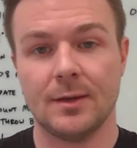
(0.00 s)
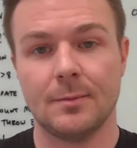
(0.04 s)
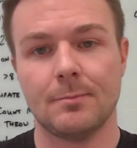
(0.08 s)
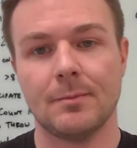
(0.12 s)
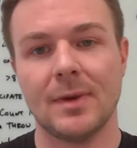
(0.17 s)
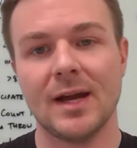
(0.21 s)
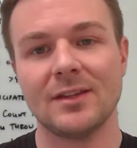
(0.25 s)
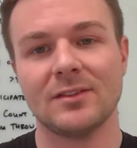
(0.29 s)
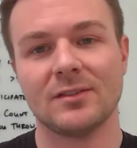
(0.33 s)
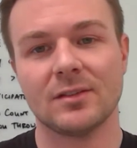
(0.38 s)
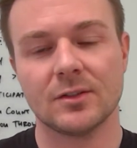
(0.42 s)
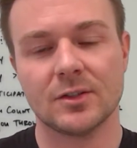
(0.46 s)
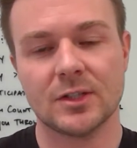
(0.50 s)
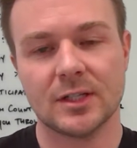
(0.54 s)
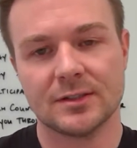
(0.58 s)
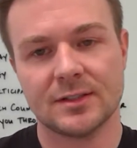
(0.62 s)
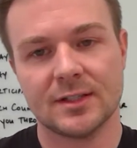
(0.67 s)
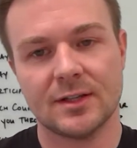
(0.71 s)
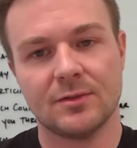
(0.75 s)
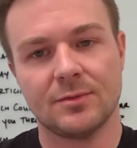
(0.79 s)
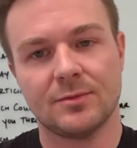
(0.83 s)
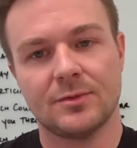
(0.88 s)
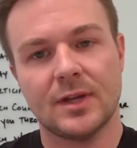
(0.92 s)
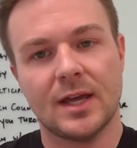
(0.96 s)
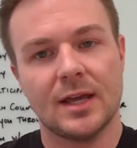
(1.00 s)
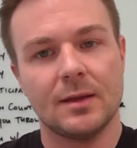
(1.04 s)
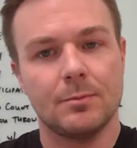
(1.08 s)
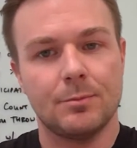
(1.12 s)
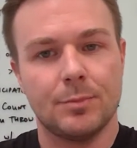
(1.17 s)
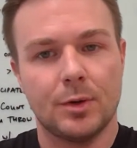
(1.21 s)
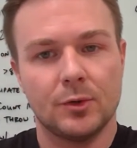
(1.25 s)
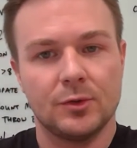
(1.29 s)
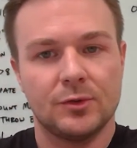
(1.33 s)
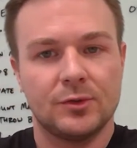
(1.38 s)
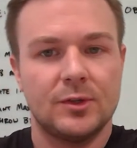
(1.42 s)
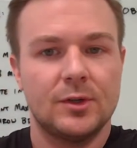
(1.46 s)
Might suggest they have tight
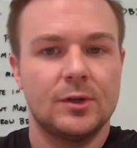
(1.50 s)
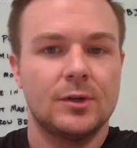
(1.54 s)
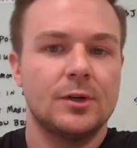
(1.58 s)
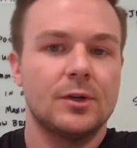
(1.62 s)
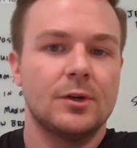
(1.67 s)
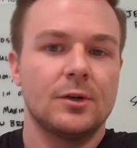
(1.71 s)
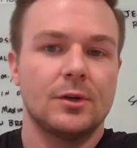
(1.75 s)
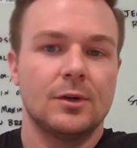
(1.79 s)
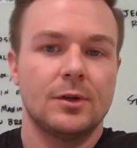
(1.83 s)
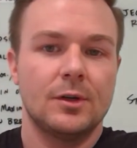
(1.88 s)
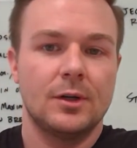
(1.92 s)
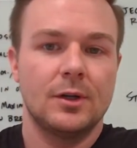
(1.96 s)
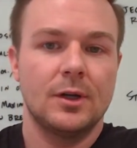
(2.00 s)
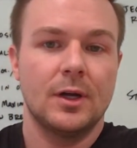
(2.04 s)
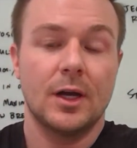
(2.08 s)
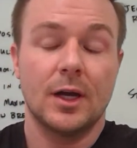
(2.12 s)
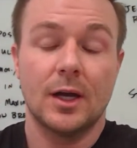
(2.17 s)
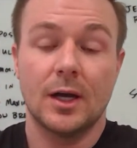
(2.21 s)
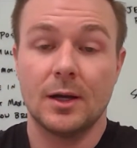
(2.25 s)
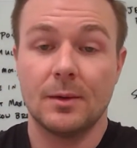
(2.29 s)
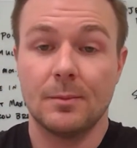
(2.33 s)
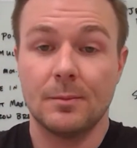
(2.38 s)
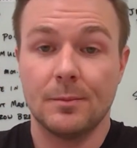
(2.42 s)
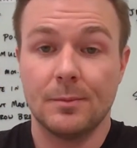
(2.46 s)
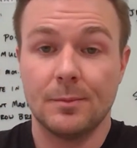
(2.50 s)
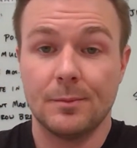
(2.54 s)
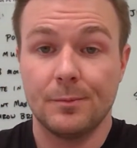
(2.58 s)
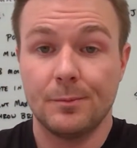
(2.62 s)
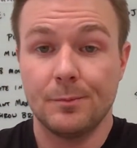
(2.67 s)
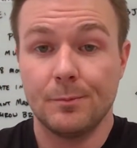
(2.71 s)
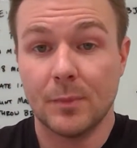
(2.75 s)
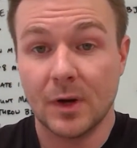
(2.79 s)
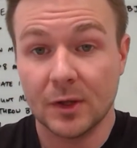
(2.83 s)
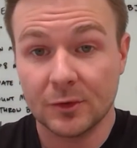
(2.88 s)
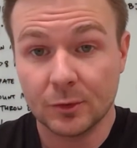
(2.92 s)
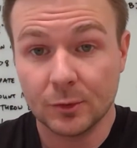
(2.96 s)
posterior
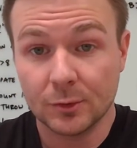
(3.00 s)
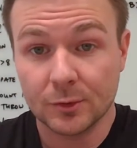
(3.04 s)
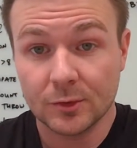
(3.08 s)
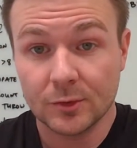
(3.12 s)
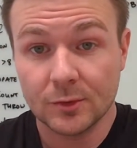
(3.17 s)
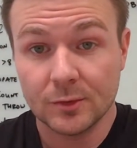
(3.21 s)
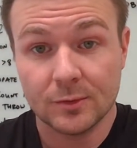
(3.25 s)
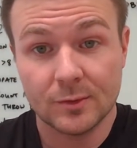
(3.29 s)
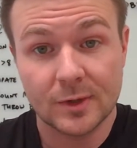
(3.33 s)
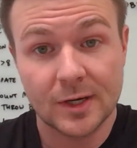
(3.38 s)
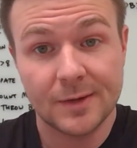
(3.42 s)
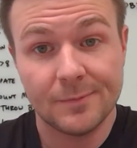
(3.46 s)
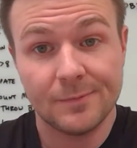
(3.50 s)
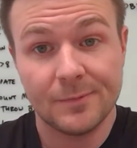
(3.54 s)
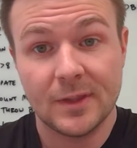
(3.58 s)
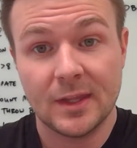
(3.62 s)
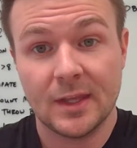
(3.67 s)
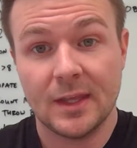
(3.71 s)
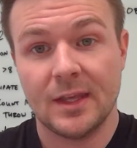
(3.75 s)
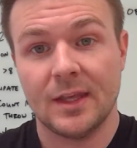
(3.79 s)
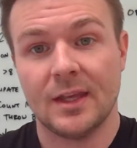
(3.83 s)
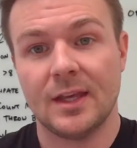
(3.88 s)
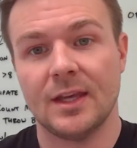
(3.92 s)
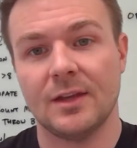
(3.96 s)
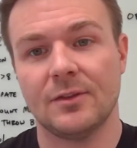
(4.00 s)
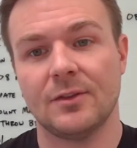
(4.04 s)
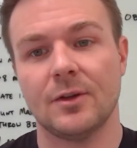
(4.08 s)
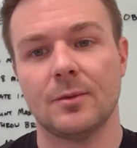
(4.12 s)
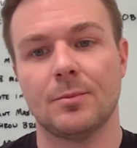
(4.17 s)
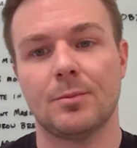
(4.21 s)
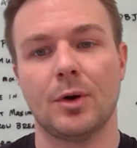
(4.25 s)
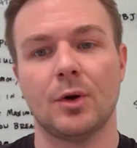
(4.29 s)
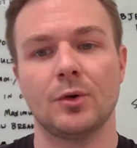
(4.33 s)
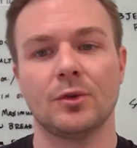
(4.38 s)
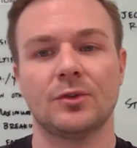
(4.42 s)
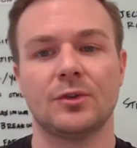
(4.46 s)
muscles, right? Their
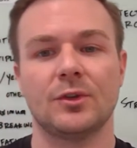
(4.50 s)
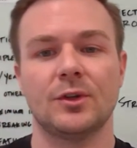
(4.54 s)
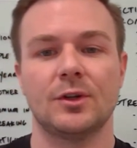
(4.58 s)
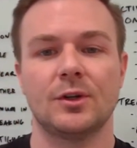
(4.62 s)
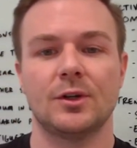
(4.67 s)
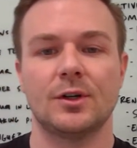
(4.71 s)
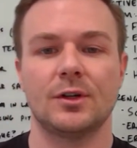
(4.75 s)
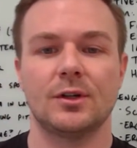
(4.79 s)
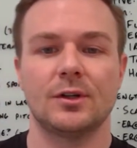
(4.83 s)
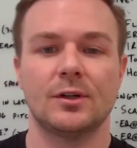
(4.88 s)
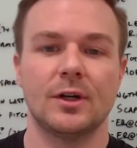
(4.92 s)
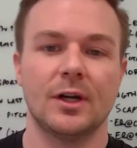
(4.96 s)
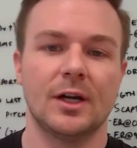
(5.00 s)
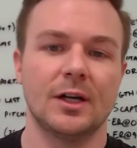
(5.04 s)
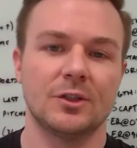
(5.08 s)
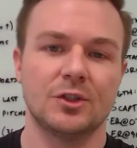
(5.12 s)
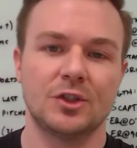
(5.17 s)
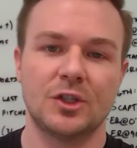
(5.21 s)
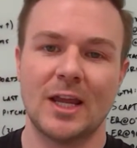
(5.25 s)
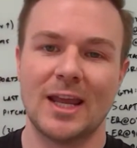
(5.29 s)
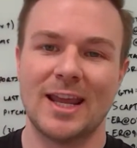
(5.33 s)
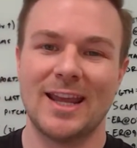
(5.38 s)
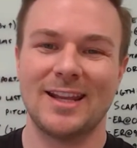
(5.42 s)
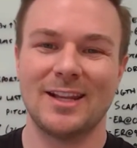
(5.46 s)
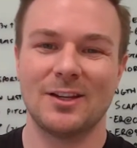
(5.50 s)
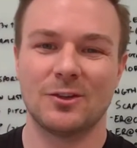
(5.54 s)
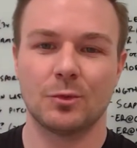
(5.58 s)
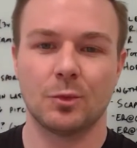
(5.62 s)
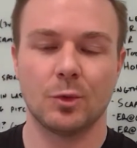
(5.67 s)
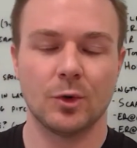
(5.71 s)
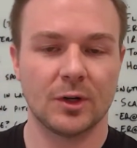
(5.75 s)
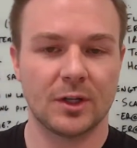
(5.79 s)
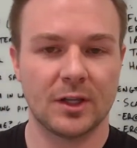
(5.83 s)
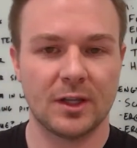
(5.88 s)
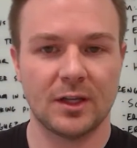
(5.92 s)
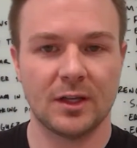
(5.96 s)
posterior chain is
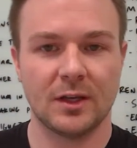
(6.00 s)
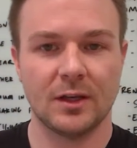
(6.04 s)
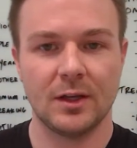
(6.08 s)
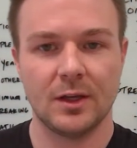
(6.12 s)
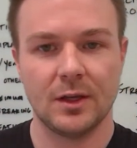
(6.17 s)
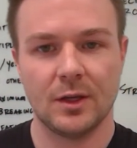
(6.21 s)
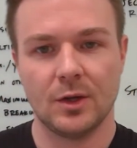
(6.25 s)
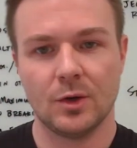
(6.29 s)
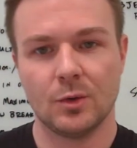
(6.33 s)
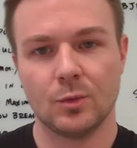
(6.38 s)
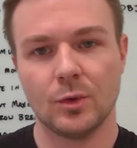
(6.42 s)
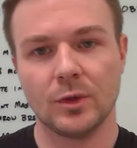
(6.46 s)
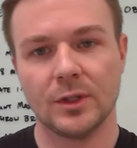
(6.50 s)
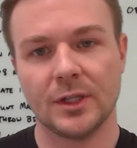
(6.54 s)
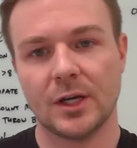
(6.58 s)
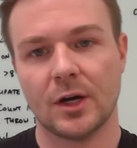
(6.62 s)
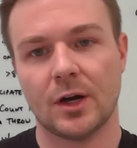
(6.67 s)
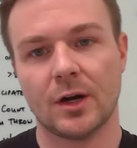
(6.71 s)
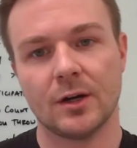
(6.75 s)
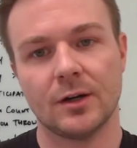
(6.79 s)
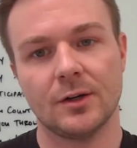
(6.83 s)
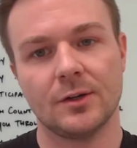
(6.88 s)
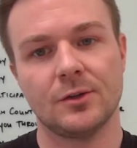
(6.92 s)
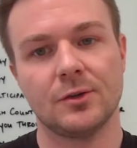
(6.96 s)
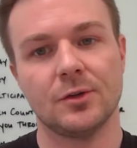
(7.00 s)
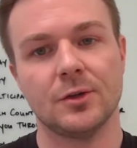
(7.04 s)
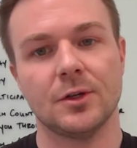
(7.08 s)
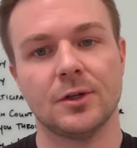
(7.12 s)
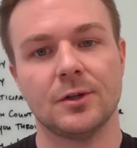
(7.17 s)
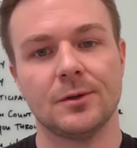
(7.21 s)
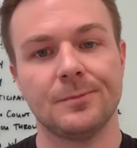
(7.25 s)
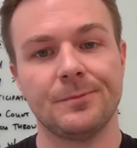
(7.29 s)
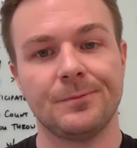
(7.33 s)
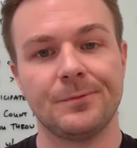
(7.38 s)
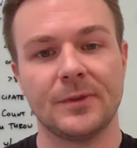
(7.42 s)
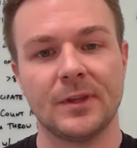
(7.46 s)
working really hard
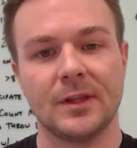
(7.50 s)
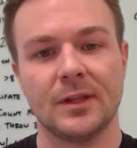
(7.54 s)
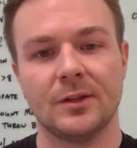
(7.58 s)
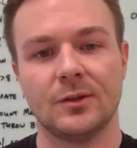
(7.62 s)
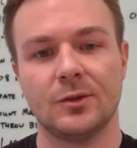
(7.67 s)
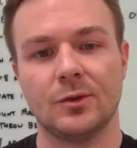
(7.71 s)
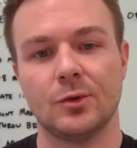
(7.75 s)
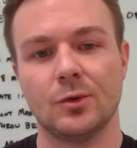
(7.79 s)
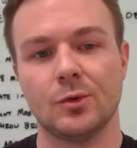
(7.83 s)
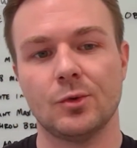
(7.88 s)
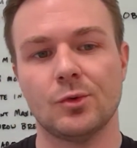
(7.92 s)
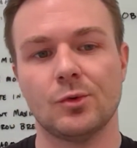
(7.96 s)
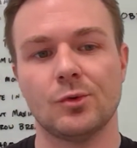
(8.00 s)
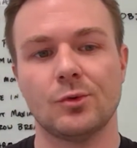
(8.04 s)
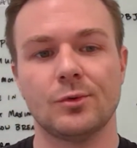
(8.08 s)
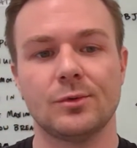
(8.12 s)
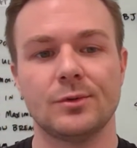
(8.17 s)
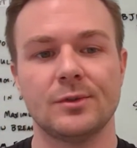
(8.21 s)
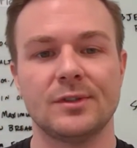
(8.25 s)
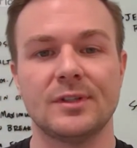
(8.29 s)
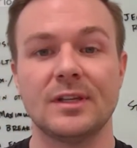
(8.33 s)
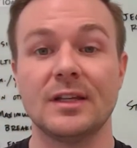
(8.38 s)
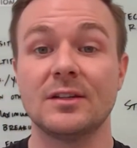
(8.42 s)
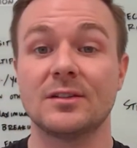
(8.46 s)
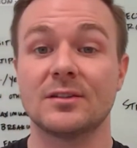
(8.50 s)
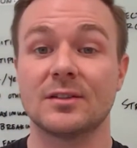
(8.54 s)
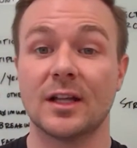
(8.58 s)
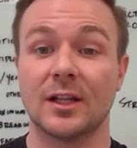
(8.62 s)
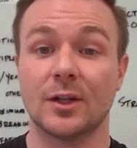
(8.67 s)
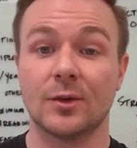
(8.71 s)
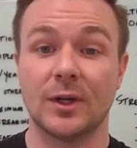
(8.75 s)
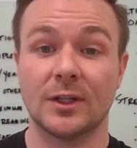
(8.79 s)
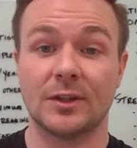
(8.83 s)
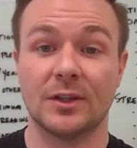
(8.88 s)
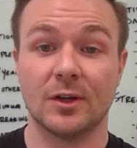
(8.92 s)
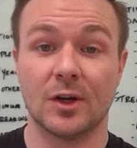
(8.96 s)
to
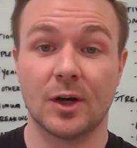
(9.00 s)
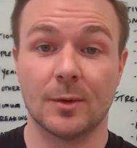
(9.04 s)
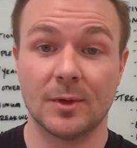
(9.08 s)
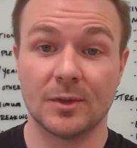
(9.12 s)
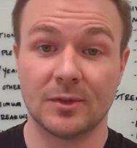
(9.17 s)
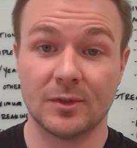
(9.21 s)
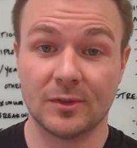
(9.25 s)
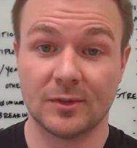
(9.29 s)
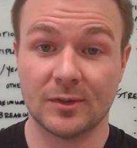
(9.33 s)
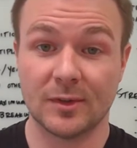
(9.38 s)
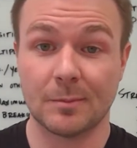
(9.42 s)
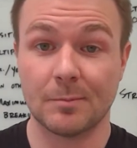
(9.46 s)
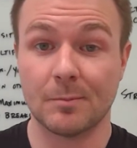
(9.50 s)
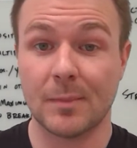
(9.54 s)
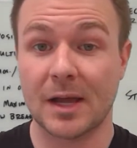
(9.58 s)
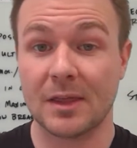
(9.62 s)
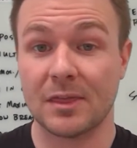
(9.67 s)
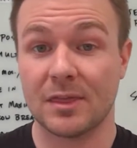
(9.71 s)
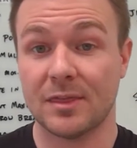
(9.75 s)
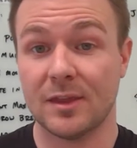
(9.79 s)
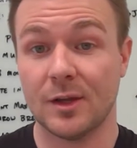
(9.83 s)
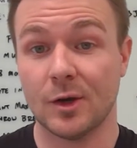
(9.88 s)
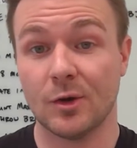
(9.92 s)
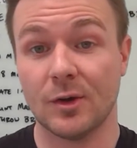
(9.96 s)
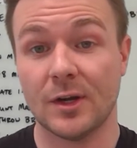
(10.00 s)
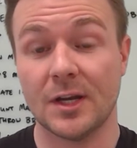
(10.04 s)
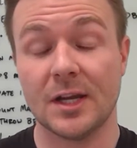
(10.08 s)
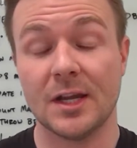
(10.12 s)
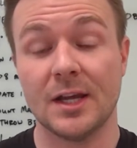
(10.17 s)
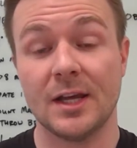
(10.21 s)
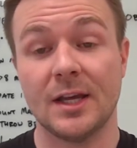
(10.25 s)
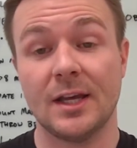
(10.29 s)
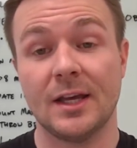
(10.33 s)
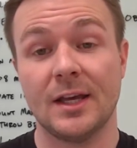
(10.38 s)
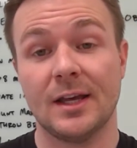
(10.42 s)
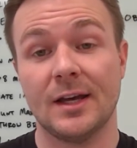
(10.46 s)
decelerate the arm. It's just my
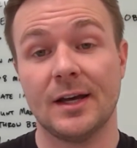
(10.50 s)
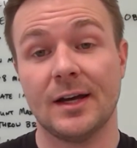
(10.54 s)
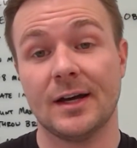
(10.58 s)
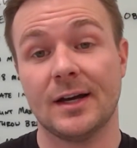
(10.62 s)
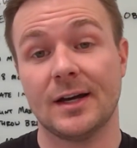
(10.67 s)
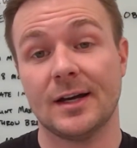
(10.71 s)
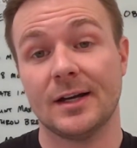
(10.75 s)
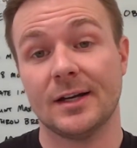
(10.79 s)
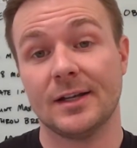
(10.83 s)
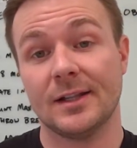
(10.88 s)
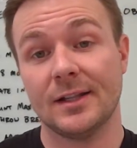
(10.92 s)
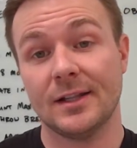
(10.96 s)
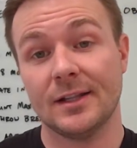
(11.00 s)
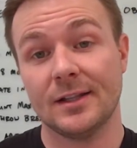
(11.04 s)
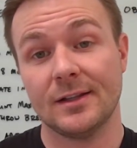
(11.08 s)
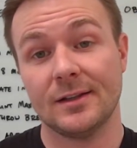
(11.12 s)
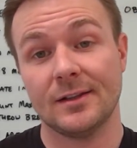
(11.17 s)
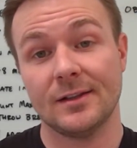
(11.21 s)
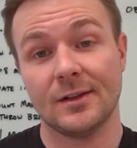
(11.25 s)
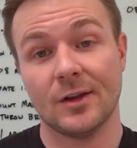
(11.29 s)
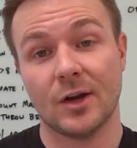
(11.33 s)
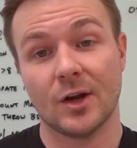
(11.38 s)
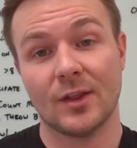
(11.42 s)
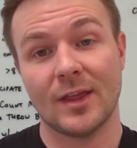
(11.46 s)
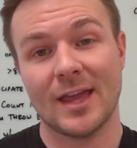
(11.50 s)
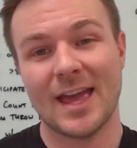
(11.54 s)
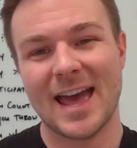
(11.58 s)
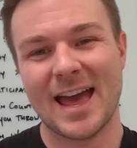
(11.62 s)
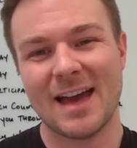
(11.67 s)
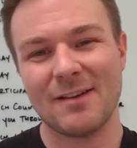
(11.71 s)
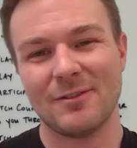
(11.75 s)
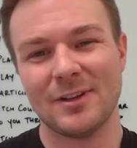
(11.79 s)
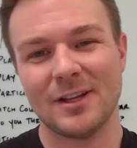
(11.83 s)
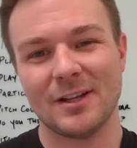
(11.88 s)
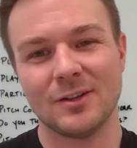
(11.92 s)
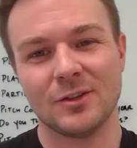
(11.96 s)
theory. Are they
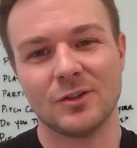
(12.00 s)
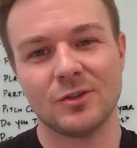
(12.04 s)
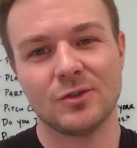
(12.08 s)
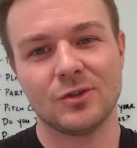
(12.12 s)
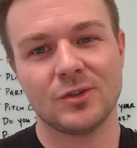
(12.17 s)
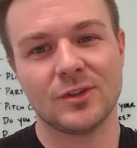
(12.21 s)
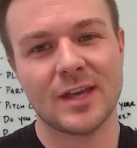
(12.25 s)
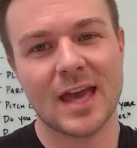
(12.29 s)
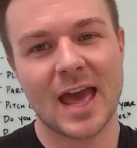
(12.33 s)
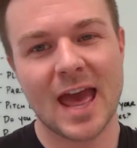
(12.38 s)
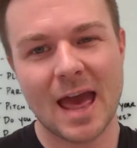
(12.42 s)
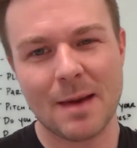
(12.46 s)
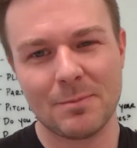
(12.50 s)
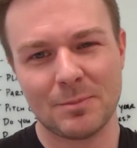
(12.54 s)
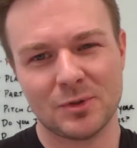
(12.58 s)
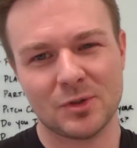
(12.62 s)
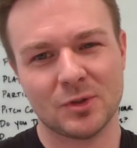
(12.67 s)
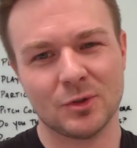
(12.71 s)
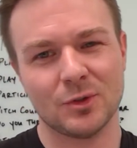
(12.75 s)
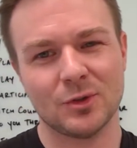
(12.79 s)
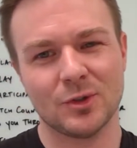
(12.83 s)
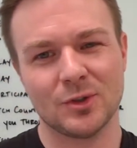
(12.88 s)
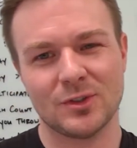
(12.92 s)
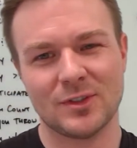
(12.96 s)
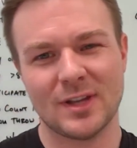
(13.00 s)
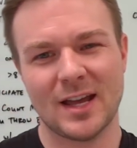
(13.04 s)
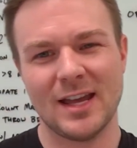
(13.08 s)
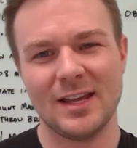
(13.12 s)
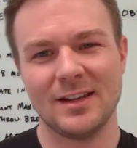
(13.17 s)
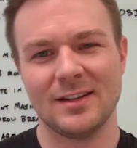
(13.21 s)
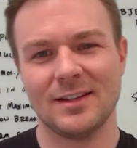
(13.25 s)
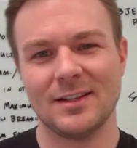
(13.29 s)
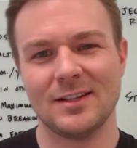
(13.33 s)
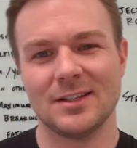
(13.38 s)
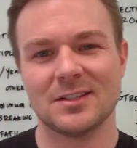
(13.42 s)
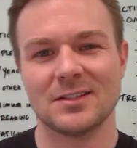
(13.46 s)
having capsular
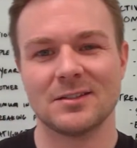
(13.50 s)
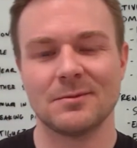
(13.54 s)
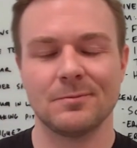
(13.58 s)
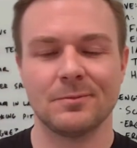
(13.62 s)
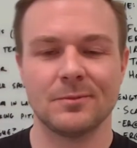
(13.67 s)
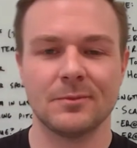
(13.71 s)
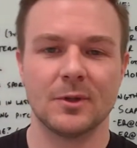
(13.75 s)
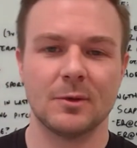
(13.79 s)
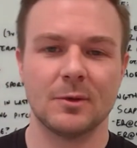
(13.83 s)
tightness?